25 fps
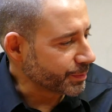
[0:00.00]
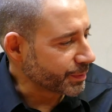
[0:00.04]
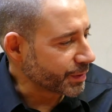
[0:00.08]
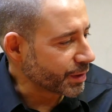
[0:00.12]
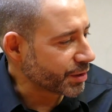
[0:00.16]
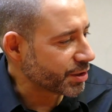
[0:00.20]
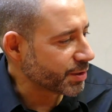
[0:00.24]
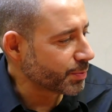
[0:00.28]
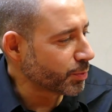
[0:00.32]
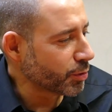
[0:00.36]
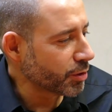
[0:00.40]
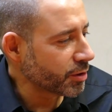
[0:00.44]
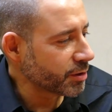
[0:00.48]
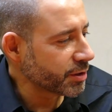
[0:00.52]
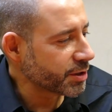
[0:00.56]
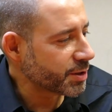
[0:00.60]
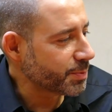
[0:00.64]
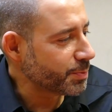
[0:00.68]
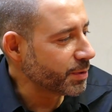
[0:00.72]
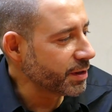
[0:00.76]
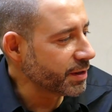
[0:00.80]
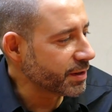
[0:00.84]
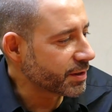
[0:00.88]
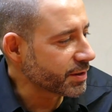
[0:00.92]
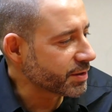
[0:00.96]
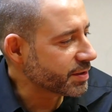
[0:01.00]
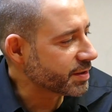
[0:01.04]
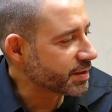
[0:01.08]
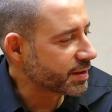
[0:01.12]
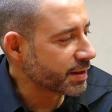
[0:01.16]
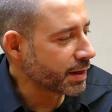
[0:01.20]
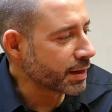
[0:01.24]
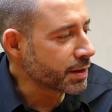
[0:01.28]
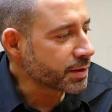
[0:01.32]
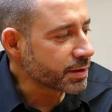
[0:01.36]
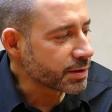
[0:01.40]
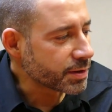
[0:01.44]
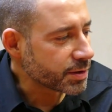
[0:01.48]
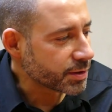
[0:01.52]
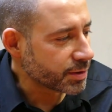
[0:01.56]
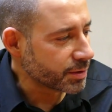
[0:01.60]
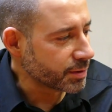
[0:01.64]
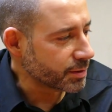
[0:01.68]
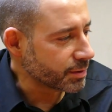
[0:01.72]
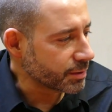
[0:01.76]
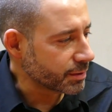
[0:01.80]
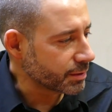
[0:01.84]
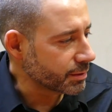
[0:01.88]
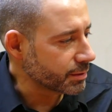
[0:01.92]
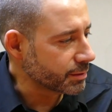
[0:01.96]
The smaller speakers tend
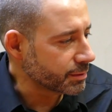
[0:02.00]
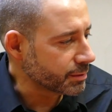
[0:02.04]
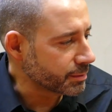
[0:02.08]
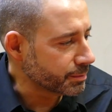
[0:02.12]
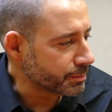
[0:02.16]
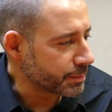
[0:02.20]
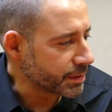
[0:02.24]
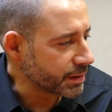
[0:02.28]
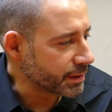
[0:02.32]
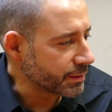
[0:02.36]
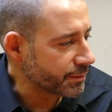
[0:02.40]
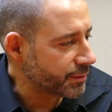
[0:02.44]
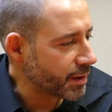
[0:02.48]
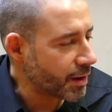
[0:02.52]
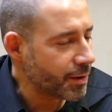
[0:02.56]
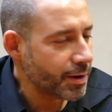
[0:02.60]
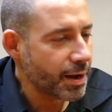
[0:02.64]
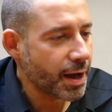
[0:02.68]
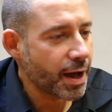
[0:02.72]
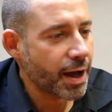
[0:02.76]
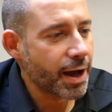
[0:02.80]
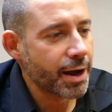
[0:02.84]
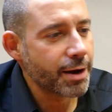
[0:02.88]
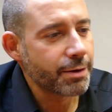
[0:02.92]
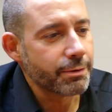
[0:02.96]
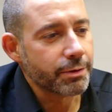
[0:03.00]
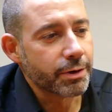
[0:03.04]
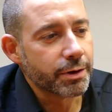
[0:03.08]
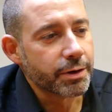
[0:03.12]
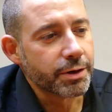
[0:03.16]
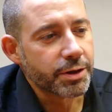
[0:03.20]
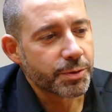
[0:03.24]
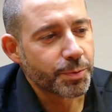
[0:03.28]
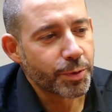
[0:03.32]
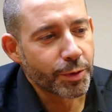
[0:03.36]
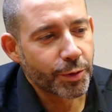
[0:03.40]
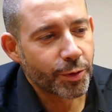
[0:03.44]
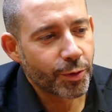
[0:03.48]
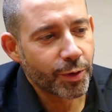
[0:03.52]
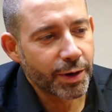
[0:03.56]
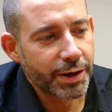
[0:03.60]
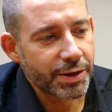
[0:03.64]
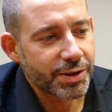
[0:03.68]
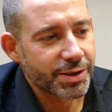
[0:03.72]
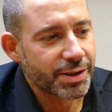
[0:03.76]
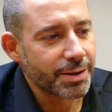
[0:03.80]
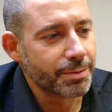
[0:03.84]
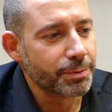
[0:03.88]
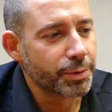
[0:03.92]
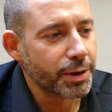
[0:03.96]
to be very high runners, but quite
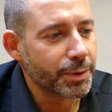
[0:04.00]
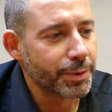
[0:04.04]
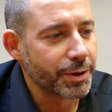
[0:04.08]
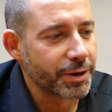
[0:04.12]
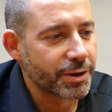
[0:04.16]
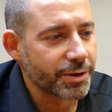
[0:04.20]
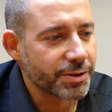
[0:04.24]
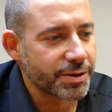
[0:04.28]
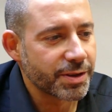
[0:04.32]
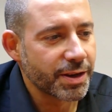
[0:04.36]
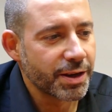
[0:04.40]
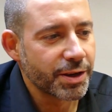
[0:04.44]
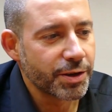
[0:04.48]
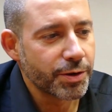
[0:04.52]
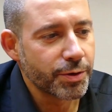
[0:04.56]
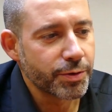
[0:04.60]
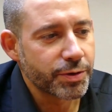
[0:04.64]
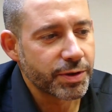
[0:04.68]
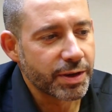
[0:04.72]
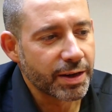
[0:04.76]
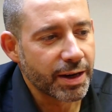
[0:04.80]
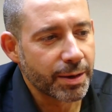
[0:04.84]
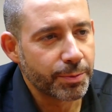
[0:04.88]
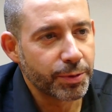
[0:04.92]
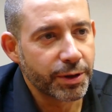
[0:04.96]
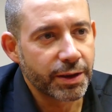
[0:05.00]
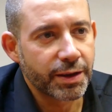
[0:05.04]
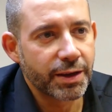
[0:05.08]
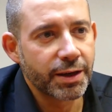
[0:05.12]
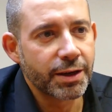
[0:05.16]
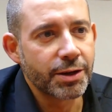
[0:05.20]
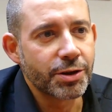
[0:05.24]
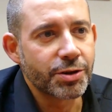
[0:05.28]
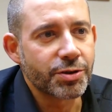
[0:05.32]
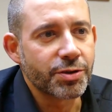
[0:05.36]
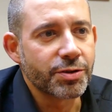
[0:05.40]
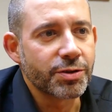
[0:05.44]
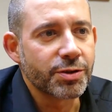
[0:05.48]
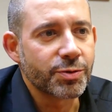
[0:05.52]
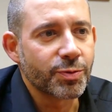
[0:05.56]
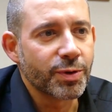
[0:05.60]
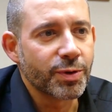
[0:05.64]
simply because they're used in applications